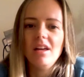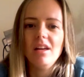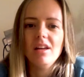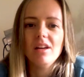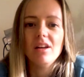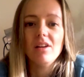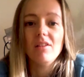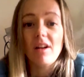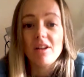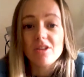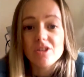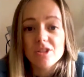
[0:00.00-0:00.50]

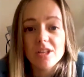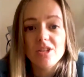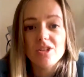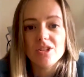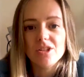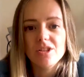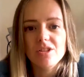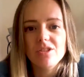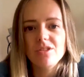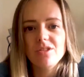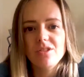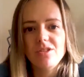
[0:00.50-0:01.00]

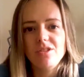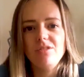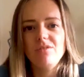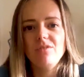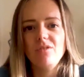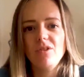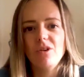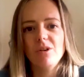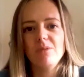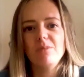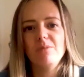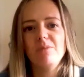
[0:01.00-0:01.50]
"Congratulations, you've
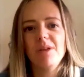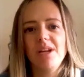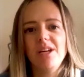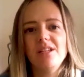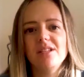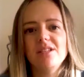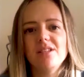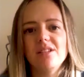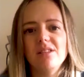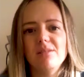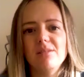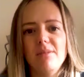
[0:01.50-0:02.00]
got a
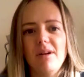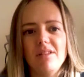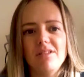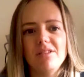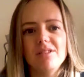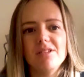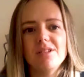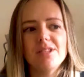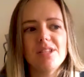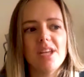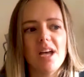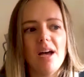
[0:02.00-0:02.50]
place on the Marathon
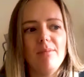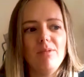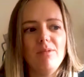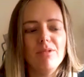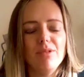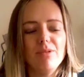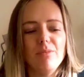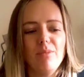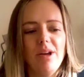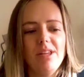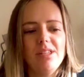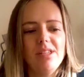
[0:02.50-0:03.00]
des Sables You're on
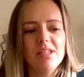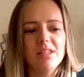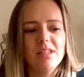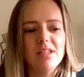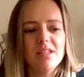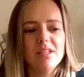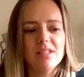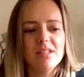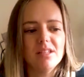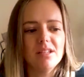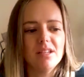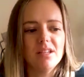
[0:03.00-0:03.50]
the waiting
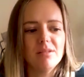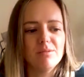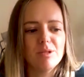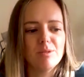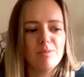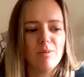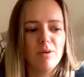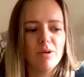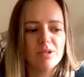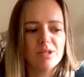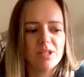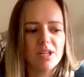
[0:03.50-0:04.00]
list, and the
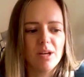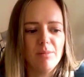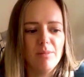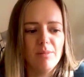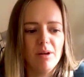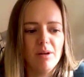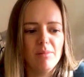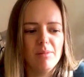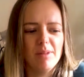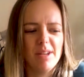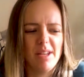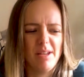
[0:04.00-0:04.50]
spot's come
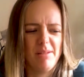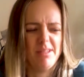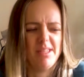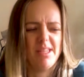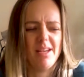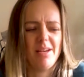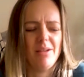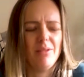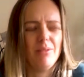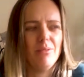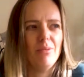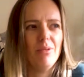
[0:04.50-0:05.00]
up." And I was
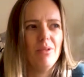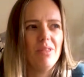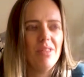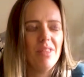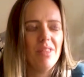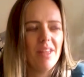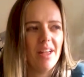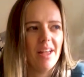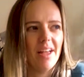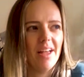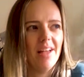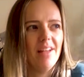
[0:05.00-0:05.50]
like, "What the
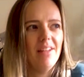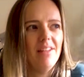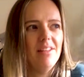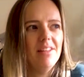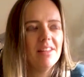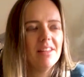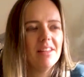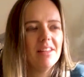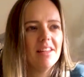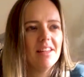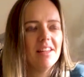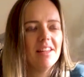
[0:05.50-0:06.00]
hell?"
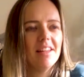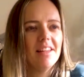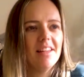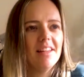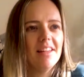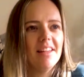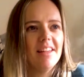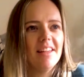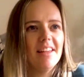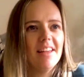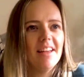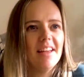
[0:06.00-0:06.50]

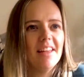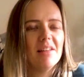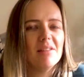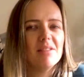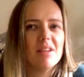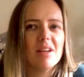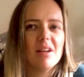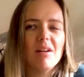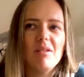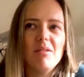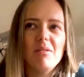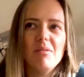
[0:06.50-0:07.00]
And I was
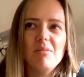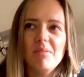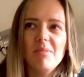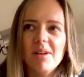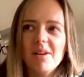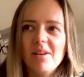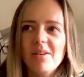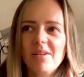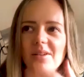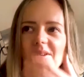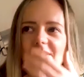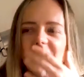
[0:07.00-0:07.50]
like, "Oh my
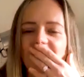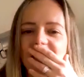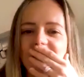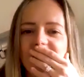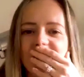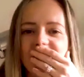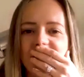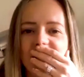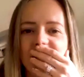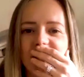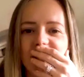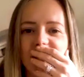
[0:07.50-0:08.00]
god, I
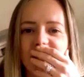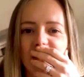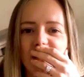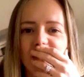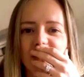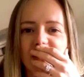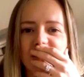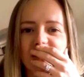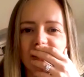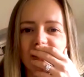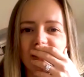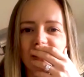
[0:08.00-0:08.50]
do remember
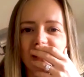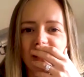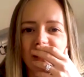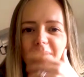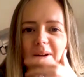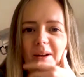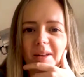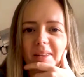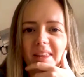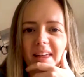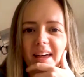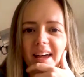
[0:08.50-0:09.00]
something
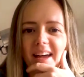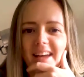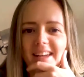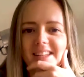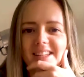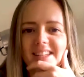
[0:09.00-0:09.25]
about that."